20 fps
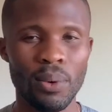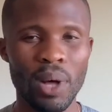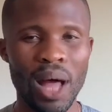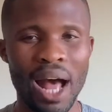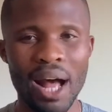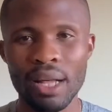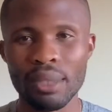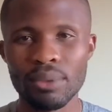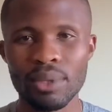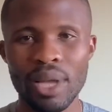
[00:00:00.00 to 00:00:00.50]

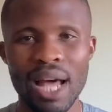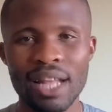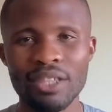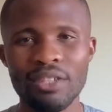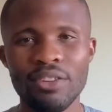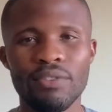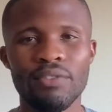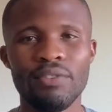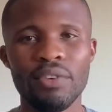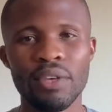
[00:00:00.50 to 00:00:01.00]
How do you
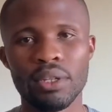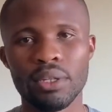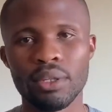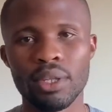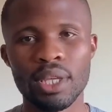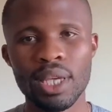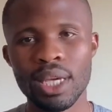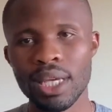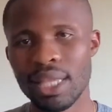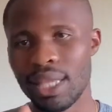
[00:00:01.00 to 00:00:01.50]
feel
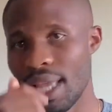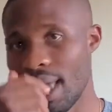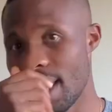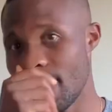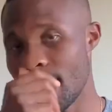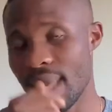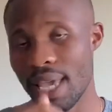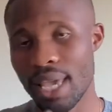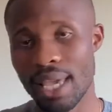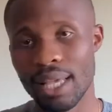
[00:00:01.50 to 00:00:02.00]
that
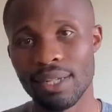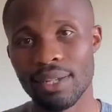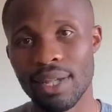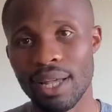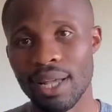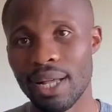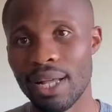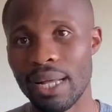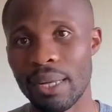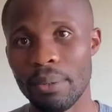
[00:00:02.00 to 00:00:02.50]
day?
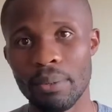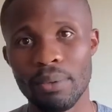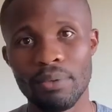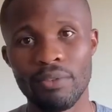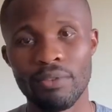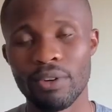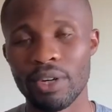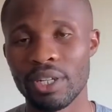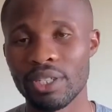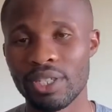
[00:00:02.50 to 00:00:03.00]

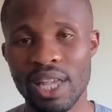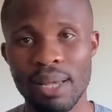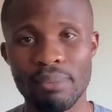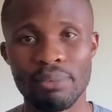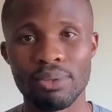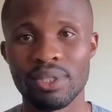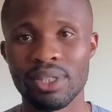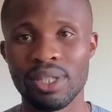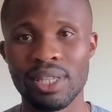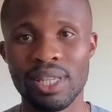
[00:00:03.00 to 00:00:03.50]
For example,
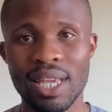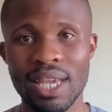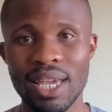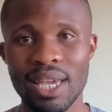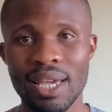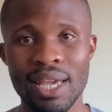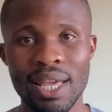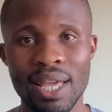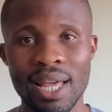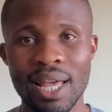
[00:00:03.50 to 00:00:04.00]
today
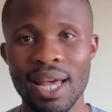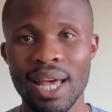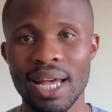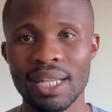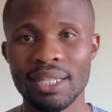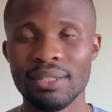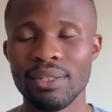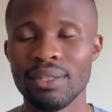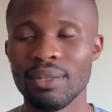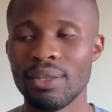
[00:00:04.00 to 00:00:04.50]
I
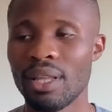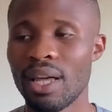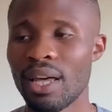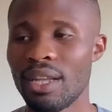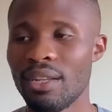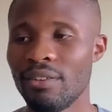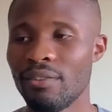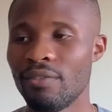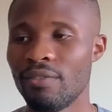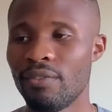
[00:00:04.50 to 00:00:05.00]
did a lot
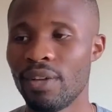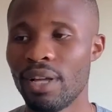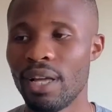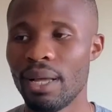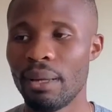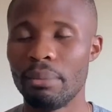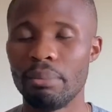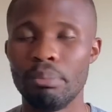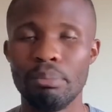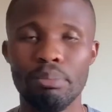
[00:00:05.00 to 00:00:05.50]
of
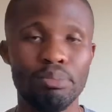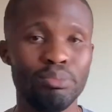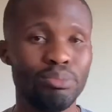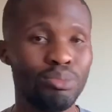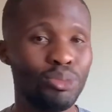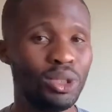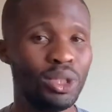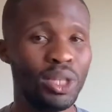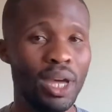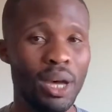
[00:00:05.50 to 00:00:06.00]

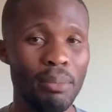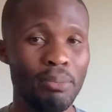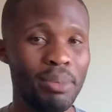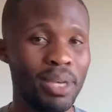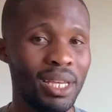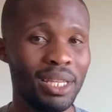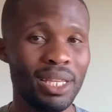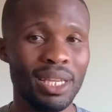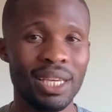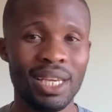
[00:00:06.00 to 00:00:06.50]

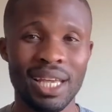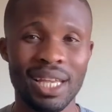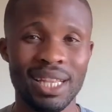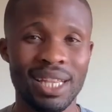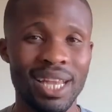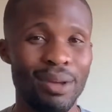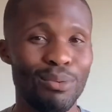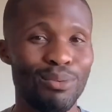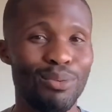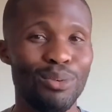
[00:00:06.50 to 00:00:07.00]
dumping, and I
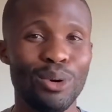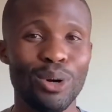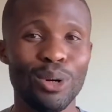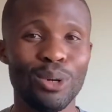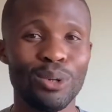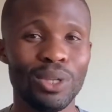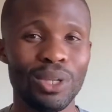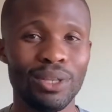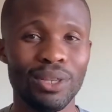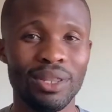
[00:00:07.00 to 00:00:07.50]
wrote
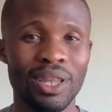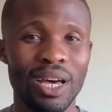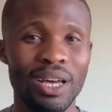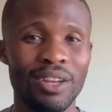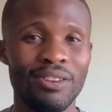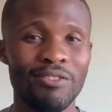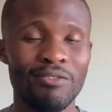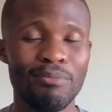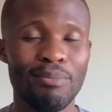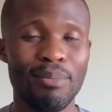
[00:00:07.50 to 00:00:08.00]
a lot
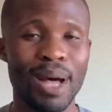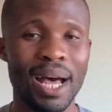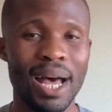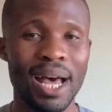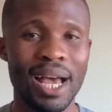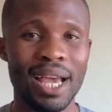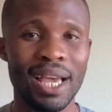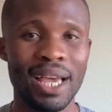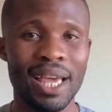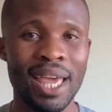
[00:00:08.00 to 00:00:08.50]
of
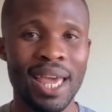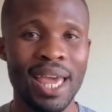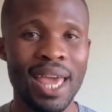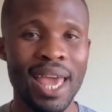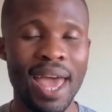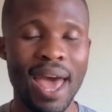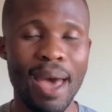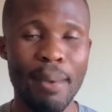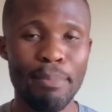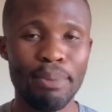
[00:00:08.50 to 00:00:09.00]
my
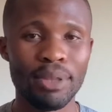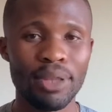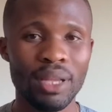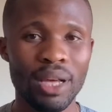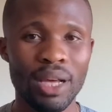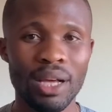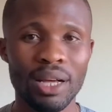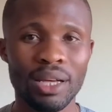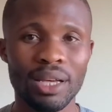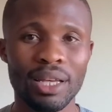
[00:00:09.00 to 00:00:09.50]

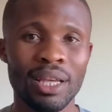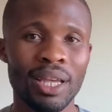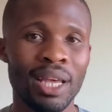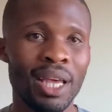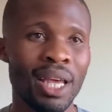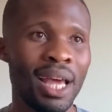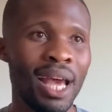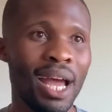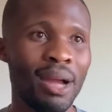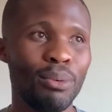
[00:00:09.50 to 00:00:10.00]
epilogue.
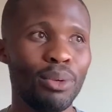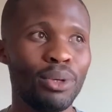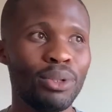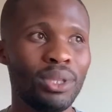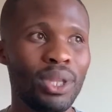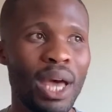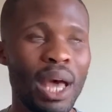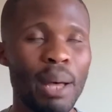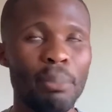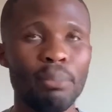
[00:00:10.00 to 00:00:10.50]
I wrote
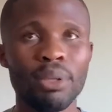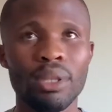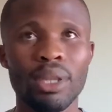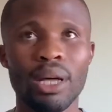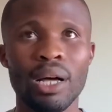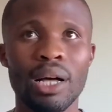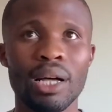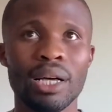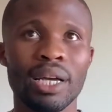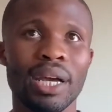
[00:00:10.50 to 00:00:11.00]
the
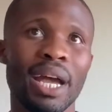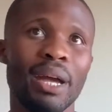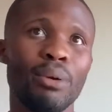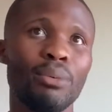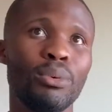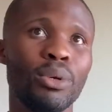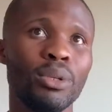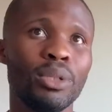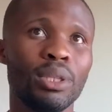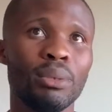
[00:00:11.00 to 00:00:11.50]
epilogue. I
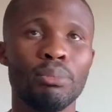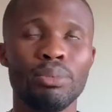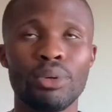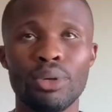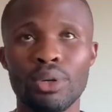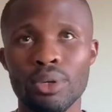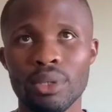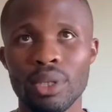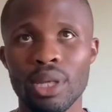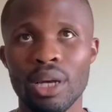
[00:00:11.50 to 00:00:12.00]
wrote the
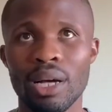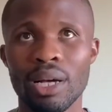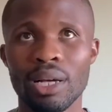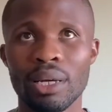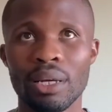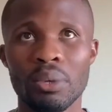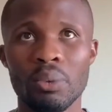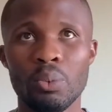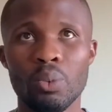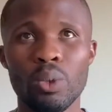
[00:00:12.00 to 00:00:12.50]
prologue,
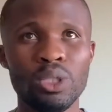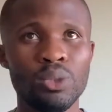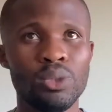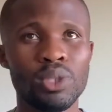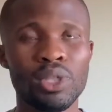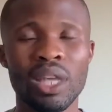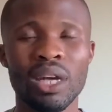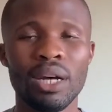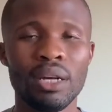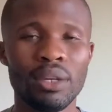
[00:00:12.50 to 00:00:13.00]
which was
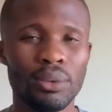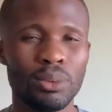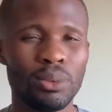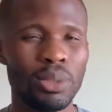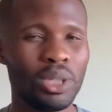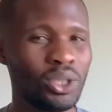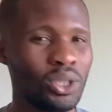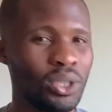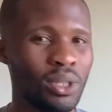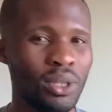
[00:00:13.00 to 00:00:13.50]
not
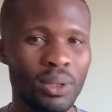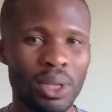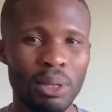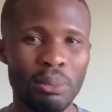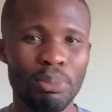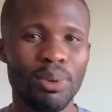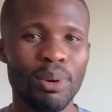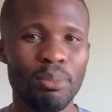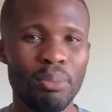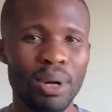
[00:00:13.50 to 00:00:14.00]
originally
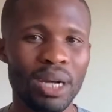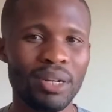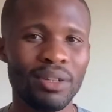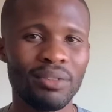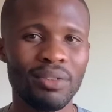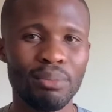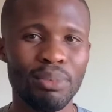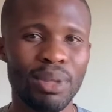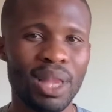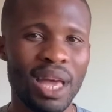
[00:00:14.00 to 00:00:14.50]
part of the
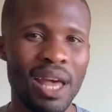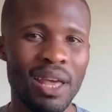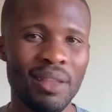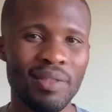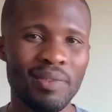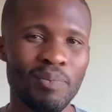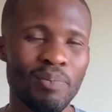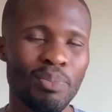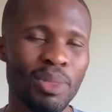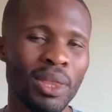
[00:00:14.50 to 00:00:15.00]
plan,
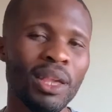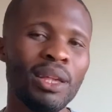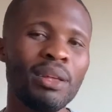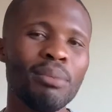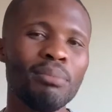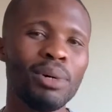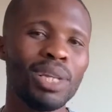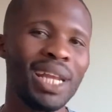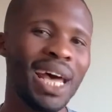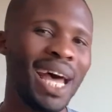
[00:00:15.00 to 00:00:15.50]

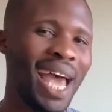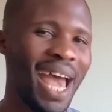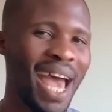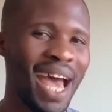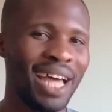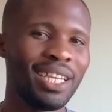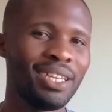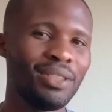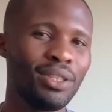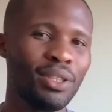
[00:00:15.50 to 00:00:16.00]
but I
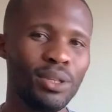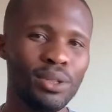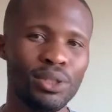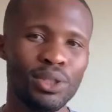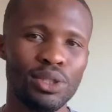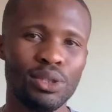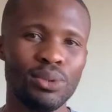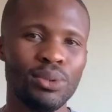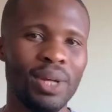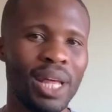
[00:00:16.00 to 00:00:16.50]
added those
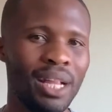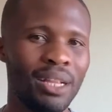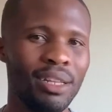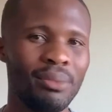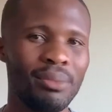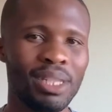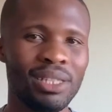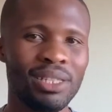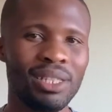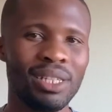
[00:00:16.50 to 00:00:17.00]
two
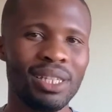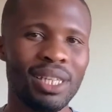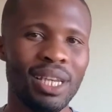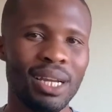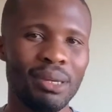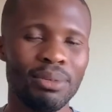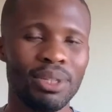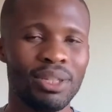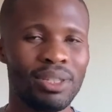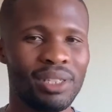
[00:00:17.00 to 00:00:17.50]
elements in there
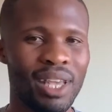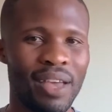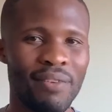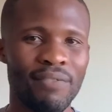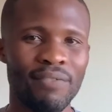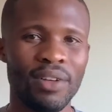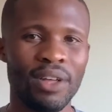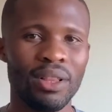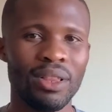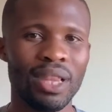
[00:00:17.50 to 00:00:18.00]
because I
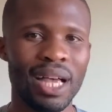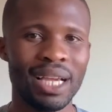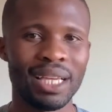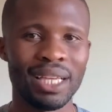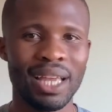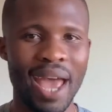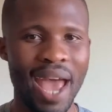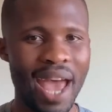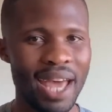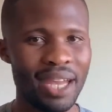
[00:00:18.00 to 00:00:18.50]
felt like it
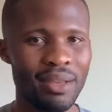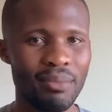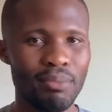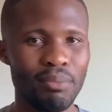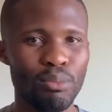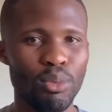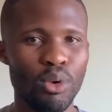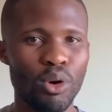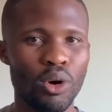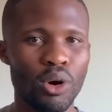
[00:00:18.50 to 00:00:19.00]
added
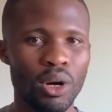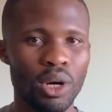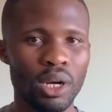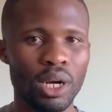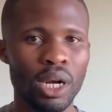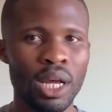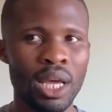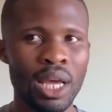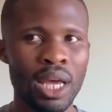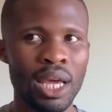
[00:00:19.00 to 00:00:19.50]
more.
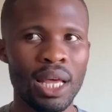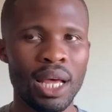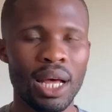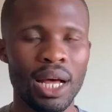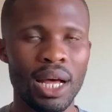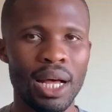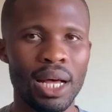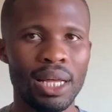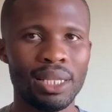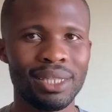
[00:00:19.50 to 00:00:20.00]

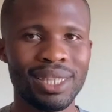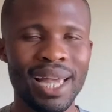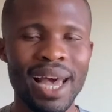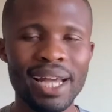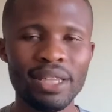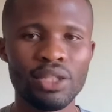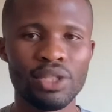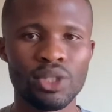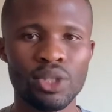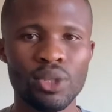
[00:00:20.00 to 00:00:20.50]
Tied
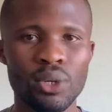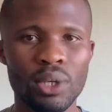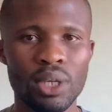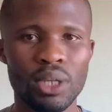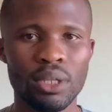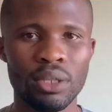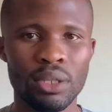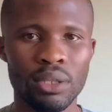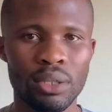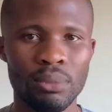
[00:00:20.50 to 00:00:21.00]
the story a
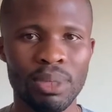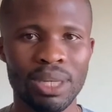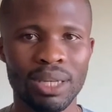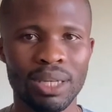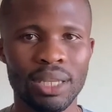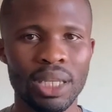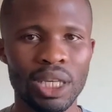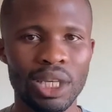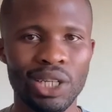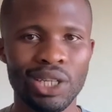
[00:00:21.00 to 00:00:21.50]
little bit
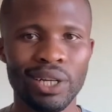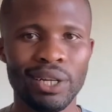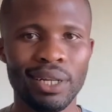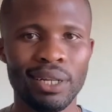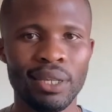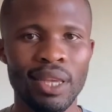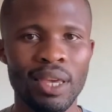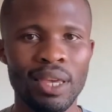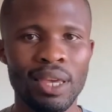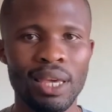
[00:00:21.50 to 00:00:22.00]
cleaner
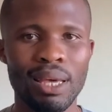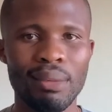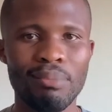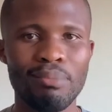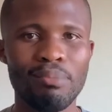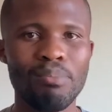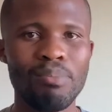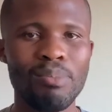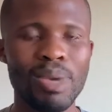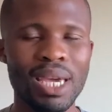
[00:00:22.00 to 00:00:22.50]

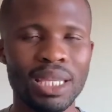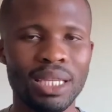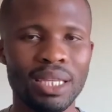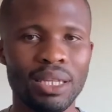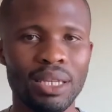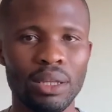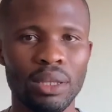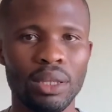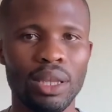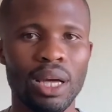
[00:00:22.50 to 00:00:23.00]
and made it
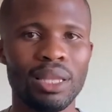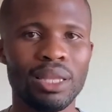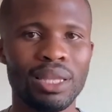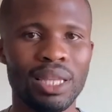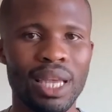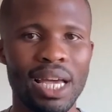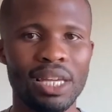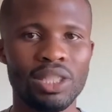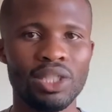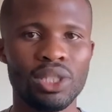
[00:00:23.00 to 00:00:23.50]
a lot
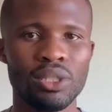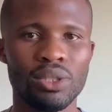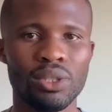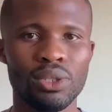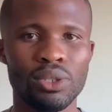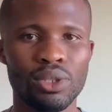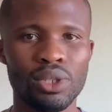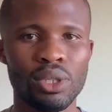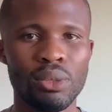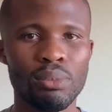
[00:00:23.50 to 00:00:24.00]
nicer. There
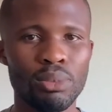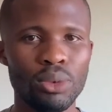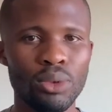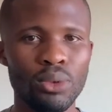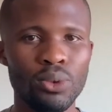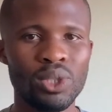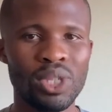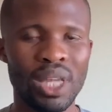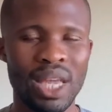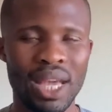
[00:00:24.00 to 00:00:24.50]
were some
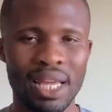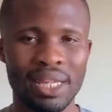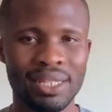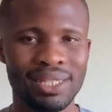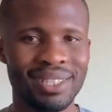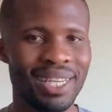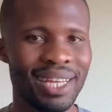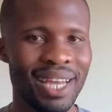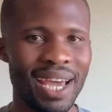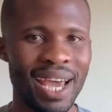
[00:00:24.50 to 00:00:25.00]
loose ends
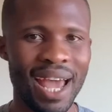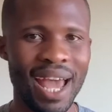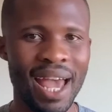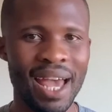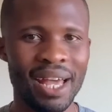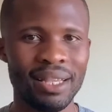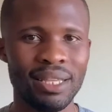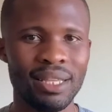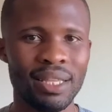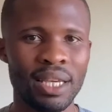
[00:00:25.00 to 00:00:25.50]
that I
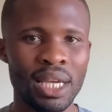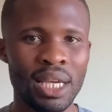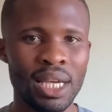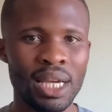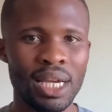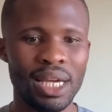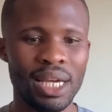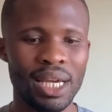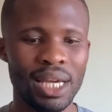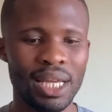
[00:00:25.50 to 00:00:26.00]
had,
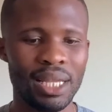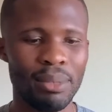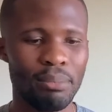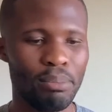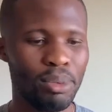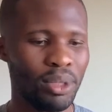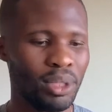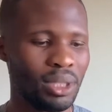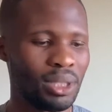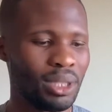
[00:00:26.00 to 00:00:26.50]
and
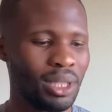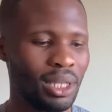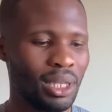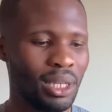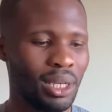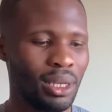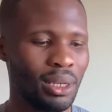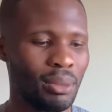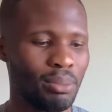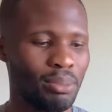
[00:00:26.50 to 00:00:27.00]
putting
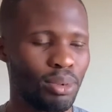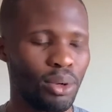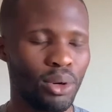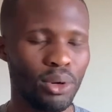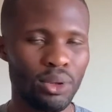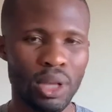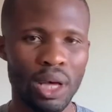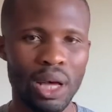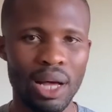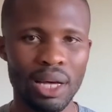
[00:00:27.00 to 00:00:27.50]
the
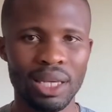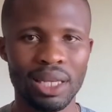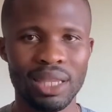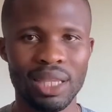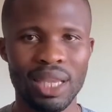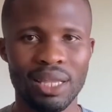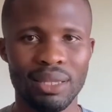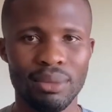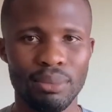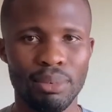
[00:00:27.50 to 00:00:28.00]
prologue and
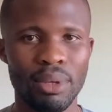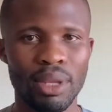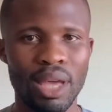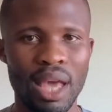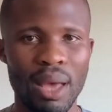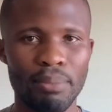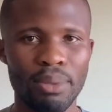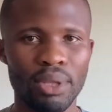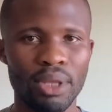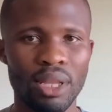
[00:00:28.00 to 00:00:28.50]
then the
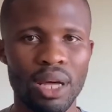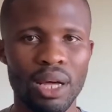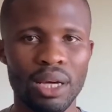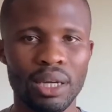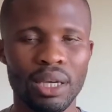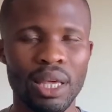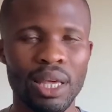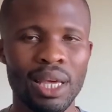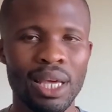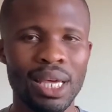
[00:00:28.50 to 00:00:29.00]
epilogue
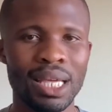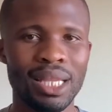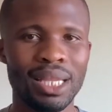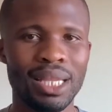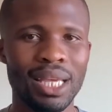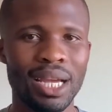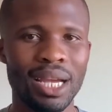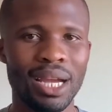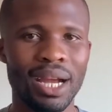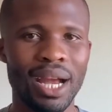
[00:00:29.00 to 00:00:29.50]

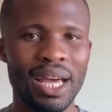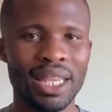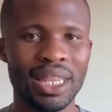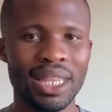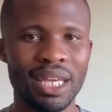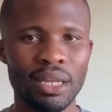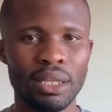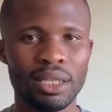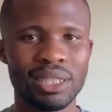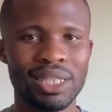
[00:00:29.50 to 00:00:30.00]
there, I
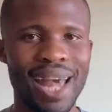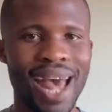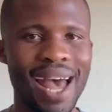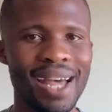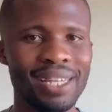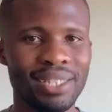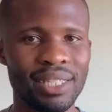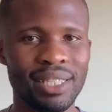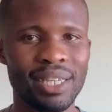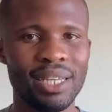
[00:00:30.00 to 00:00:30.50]
think
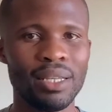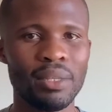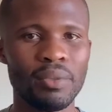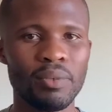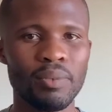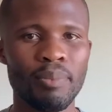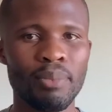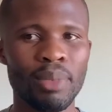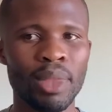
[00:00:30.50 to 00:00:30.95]
ties it in.